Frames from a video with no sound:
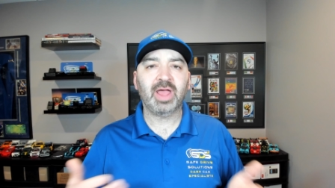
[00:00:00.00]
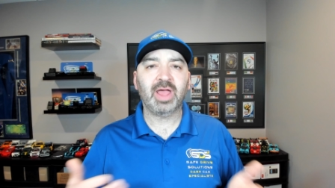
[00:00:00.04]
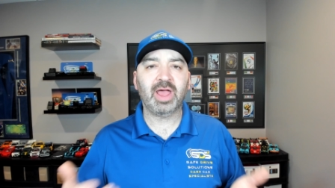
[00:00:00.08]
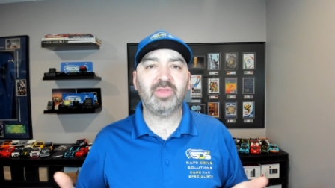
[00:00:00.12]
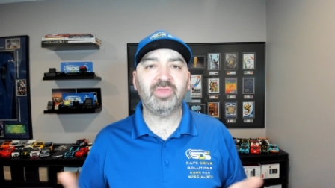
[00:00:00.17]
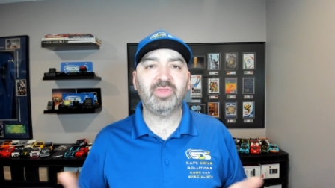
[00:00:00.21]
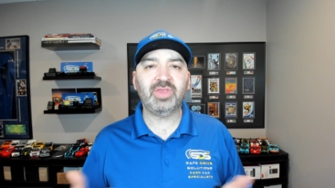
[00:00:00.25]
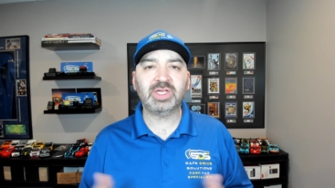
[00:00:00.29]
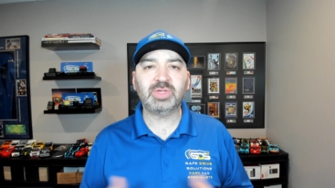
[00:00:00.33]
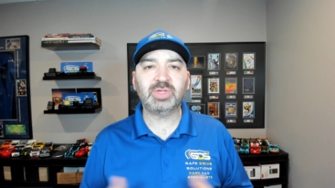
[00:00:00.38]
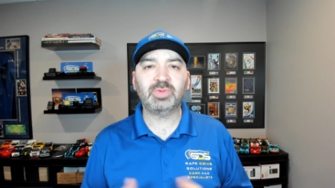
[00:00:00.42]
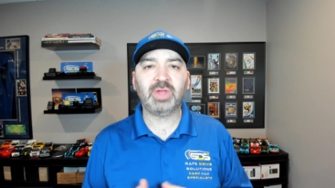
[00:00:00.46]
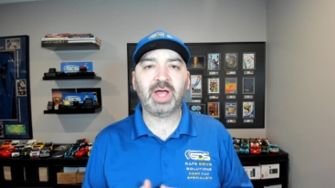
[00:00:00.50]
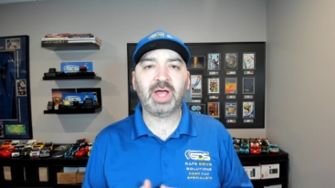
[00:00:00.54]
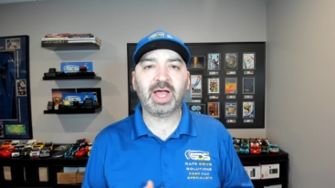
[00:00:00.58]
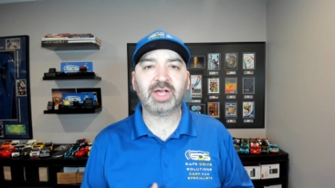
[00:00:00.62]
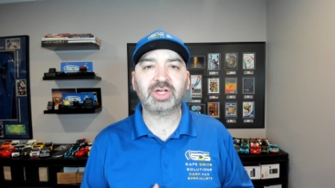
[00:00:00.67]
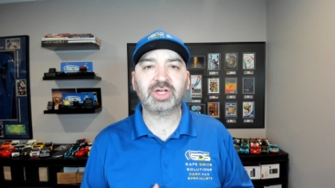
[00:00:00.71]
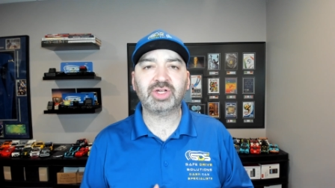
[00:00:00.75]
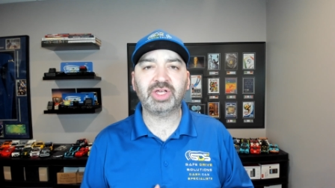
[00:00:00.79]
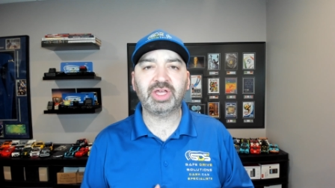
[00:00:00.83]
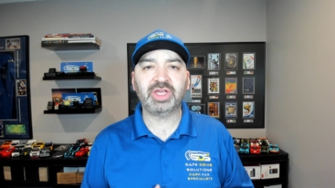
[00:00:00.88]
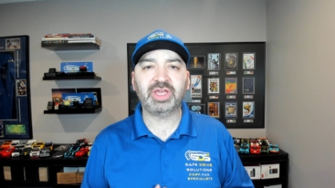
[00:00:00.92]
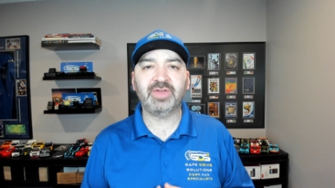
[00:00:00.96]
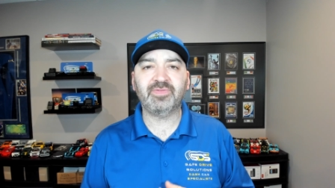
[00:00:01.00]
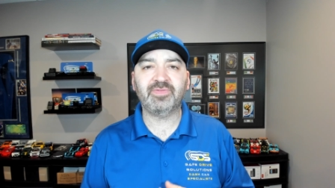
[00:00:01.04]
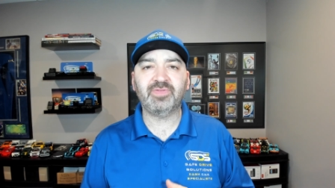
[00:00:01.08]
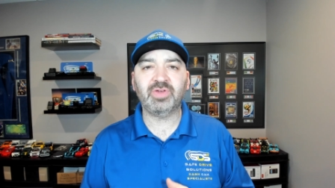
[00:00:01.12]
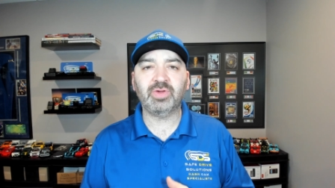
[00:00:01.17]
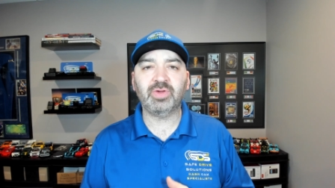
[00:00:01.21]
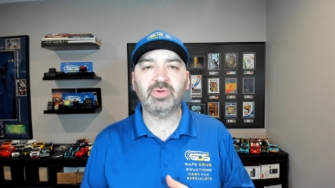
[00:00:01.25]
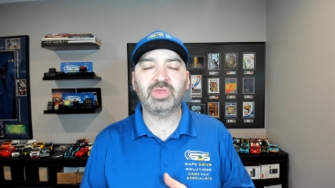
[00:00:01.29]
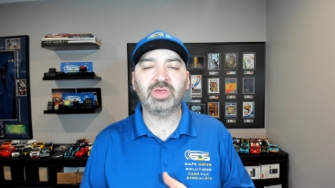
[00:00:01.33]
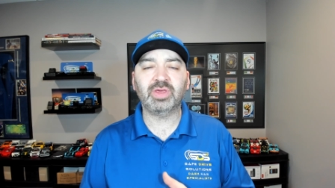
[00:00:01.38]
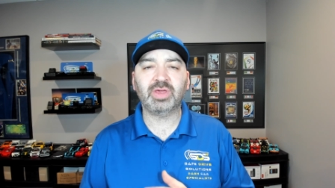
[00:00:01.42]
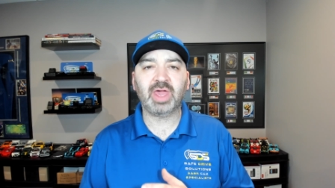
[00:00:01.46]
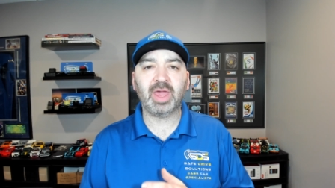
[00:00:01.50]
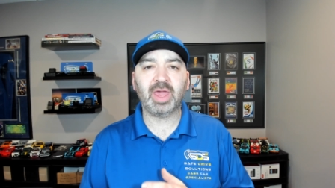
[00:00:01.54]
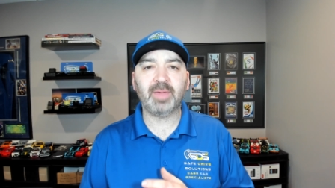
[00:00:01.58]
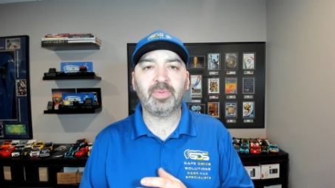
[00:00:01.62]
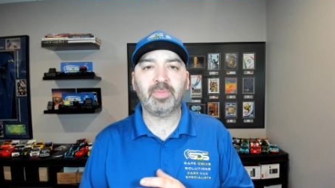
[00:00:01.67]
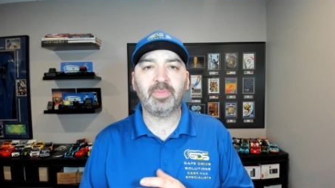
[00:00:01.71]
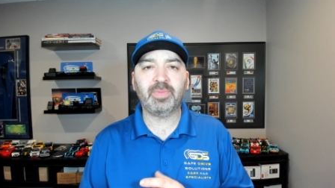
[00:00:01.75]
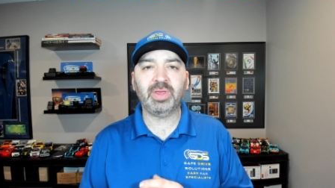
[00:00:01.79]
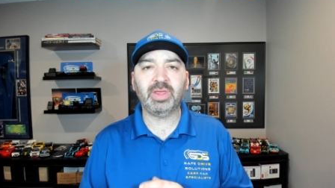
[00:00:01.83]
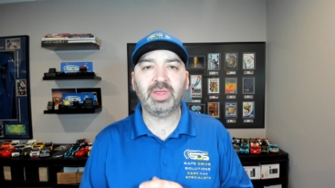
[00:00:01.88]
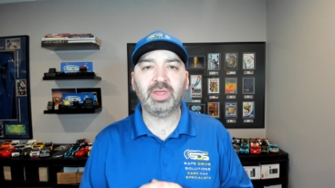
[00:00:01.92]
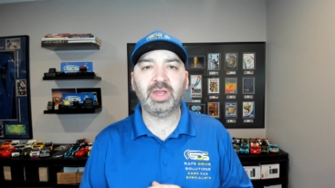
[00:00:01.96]
and this will actually give you the
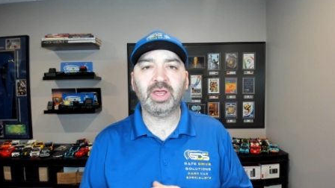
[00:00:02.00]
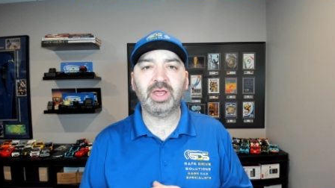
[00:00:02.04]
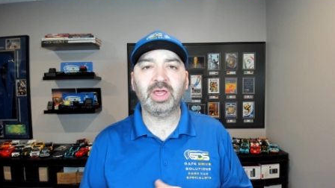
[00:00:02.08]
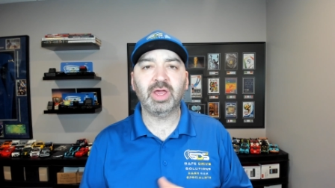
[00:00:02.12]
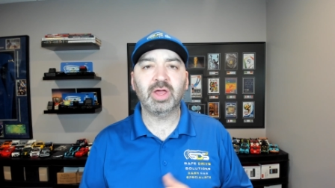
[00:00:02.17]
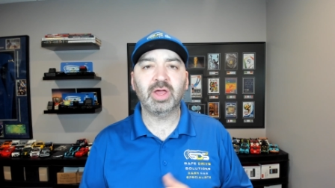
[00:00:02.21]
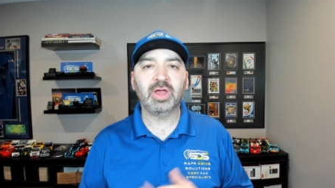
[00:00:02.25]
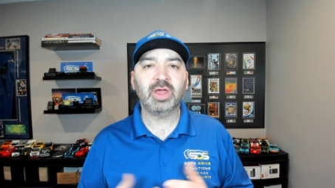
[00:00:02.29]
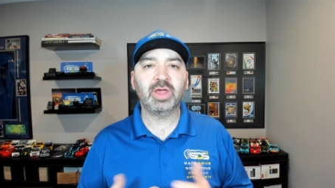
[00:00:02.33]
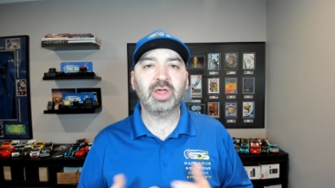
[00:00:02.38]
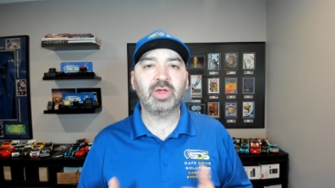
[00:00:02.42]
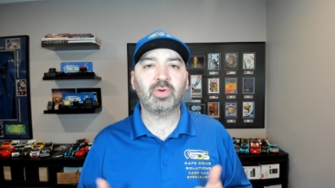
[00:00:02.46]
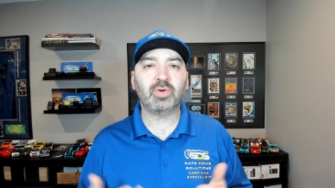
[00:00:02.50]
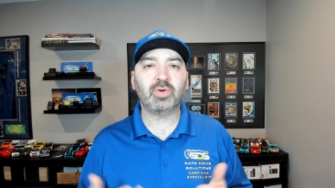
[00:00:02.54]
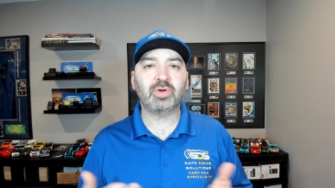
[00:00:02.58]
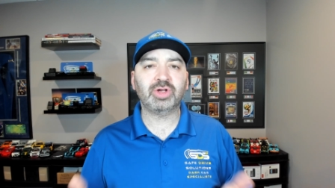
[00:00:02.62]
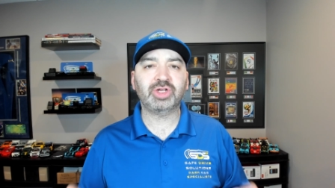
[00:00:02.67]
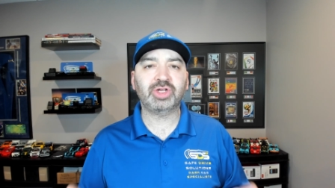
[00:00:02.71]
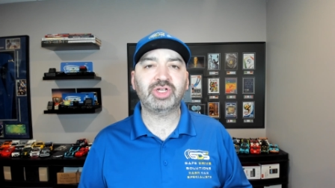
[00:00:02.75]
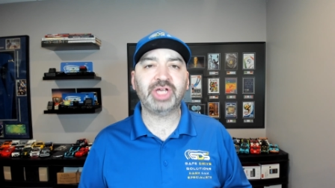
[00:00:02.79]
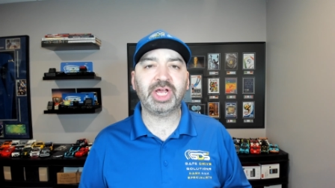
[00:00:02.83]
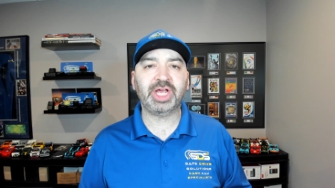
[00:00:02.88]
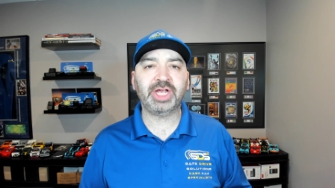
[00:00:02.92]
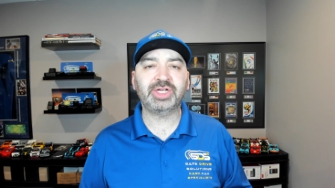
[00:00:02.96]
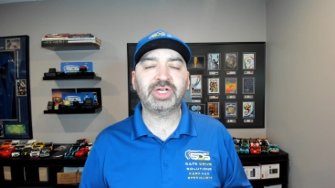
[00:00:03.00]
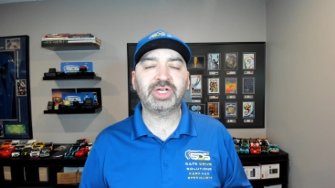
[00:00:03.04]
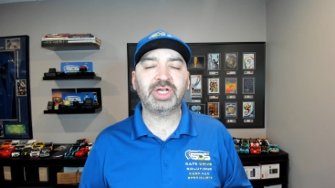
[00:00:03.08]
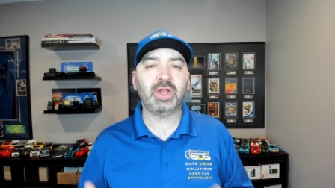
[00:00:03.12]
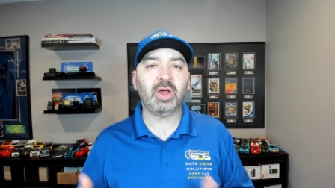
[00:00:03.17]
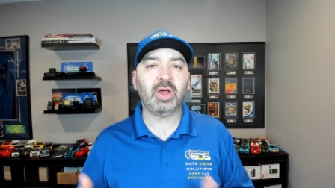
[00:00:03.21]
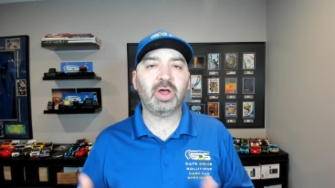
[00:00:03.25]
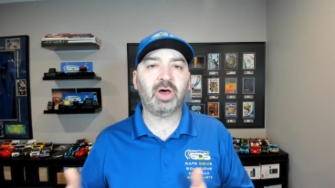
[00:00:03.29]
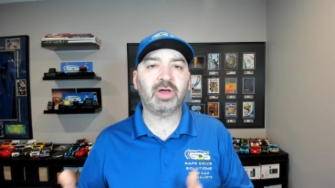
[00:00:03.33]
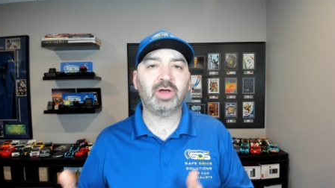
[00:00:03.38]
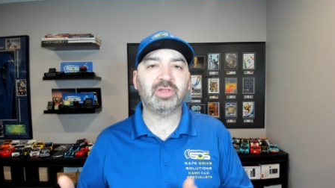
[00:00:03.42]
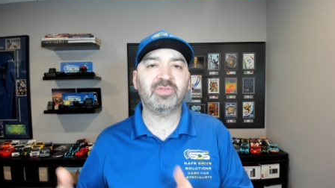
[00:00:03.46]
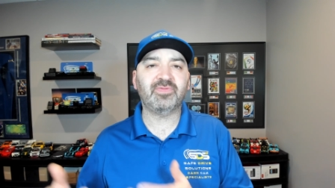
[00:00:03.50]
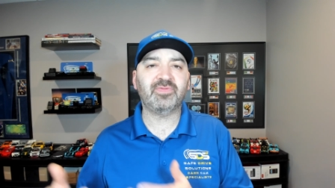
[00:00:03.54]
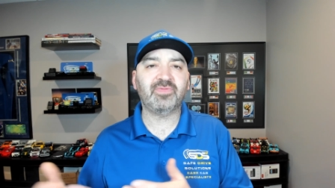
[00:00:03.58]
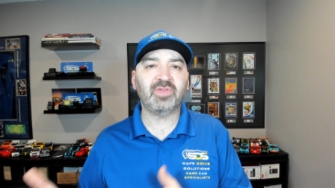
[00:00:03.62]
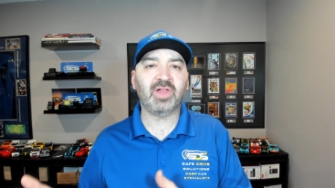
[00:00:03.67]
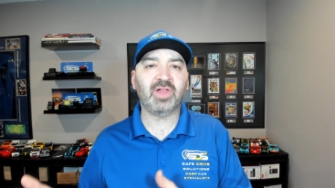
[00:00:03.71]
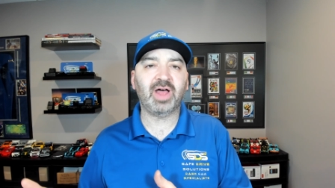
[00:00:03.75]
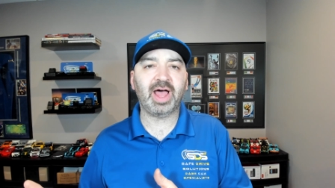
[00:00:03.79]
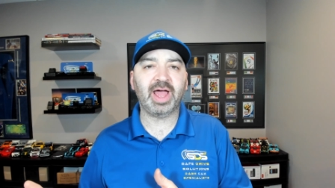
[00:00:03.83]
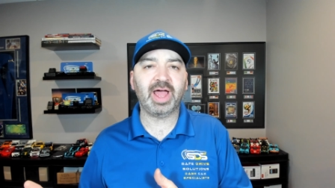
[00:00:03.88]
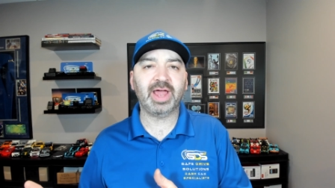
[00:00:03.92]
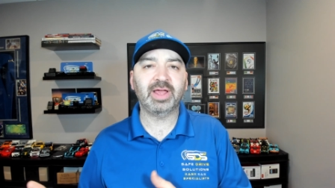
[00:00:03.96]
capability in order to change it on the
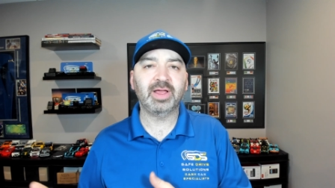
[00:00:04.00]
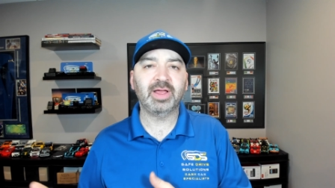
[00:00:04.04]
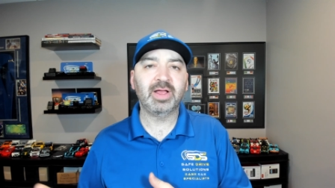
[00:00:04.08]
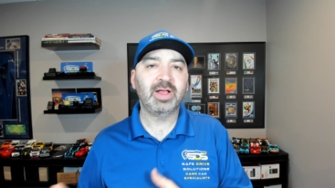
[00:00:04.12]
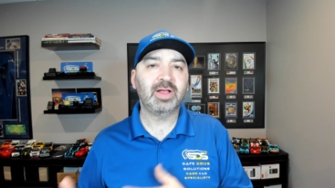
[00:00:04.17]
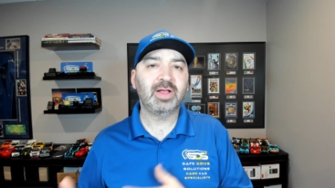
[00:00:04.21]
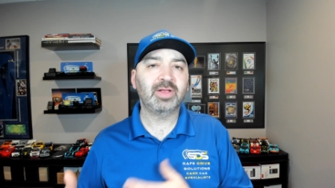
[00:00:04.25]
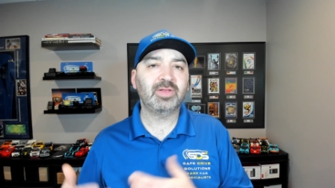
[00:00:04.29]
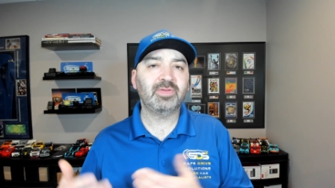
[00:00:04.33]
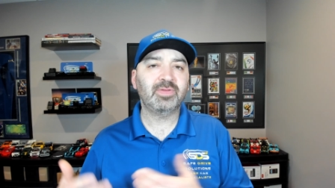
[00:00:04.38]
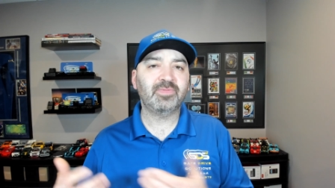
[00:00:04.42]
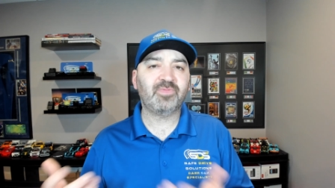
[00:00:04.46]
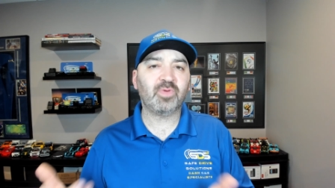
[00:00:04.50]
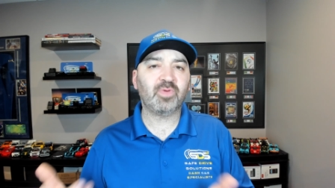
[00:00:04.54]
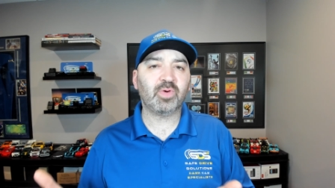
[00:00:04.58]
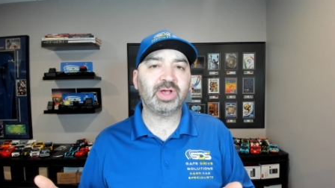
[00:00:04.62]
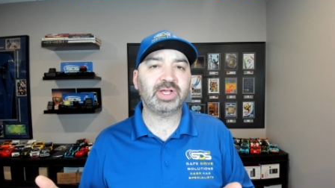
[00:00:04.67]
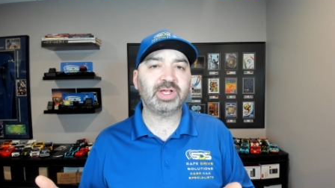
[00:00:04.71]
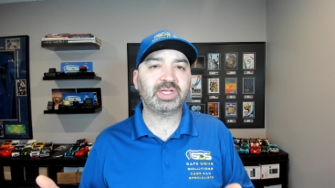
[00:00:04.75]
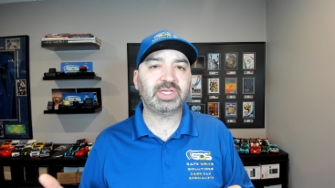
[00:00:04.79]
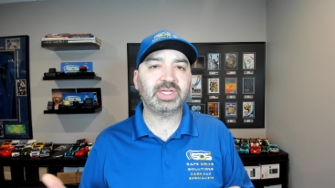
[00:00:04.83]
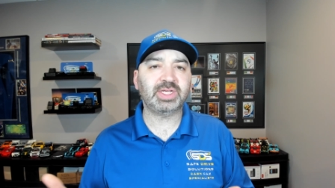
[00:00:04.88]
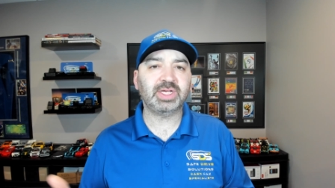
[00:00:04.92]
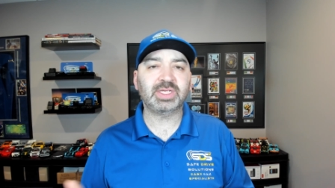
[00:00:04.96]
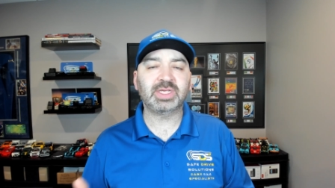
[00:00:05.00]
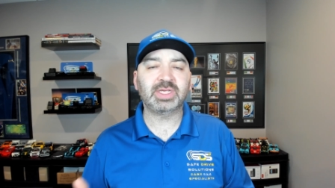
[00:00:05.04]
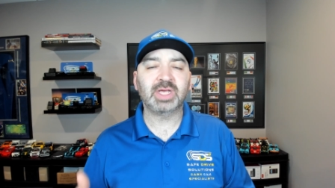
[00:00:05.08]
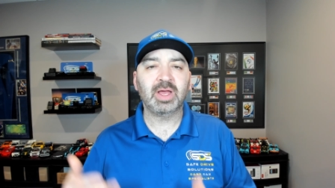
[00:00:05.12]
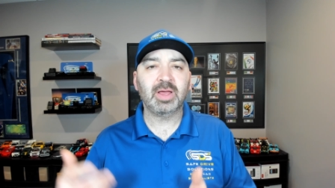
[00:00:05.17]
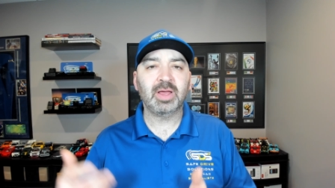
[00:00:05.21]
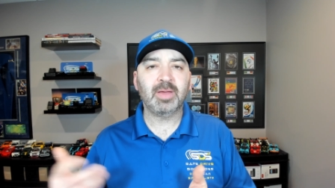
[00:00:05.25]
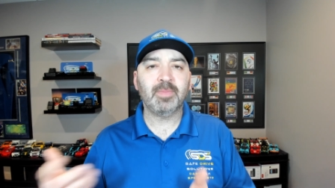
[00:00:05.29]
fly. For instance,